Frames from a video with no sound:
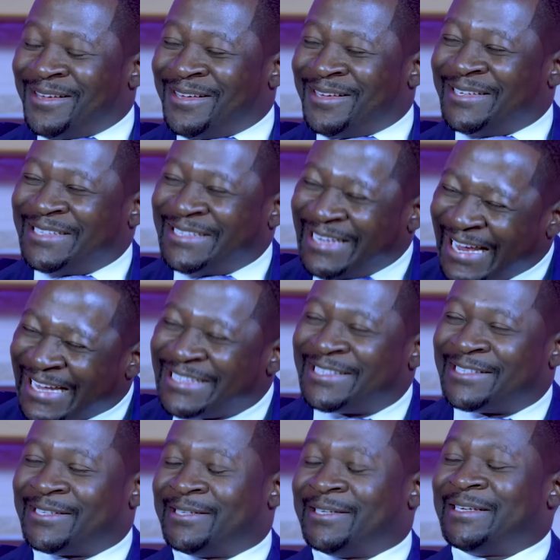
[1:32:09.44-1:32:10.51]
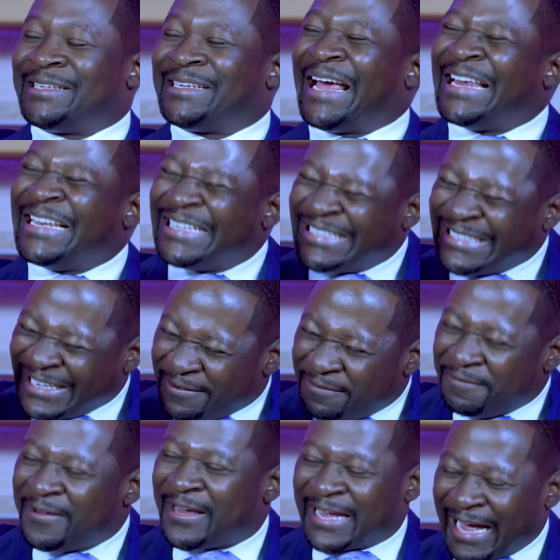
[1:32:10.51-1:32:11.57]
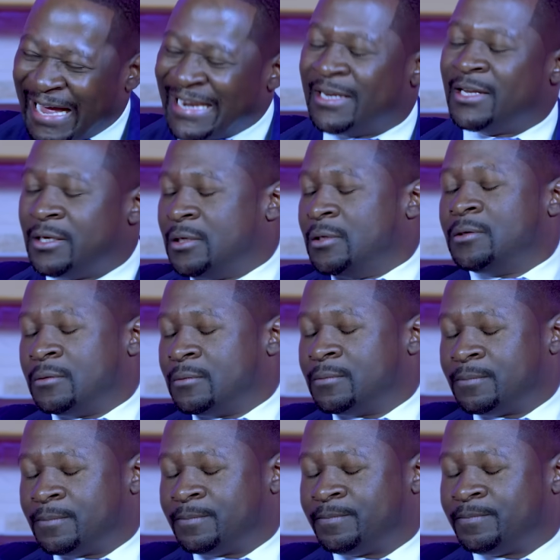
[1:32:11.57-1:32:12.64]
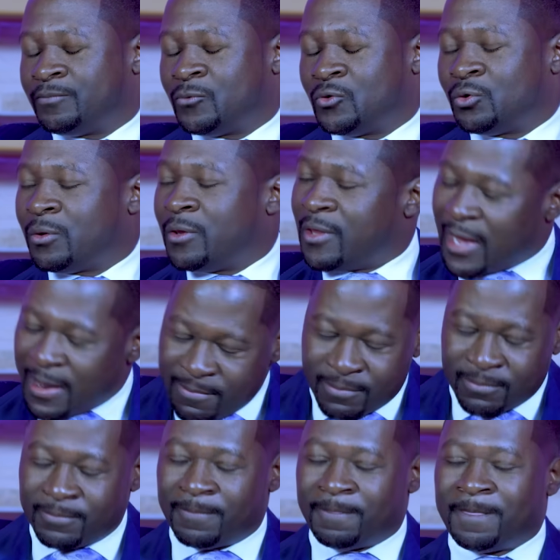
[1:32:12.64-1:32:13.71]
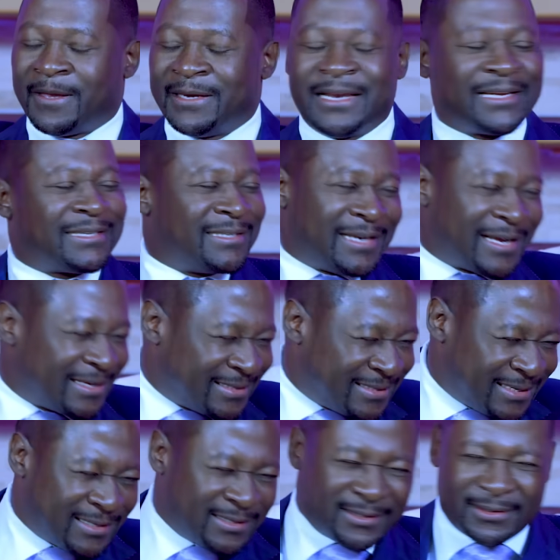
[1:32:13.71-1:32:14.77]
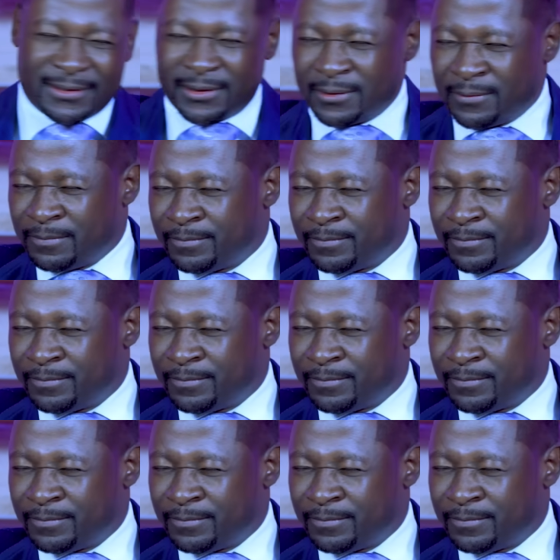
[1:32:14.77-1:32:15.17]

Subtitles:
sense scientifically to them, it doesn't exist.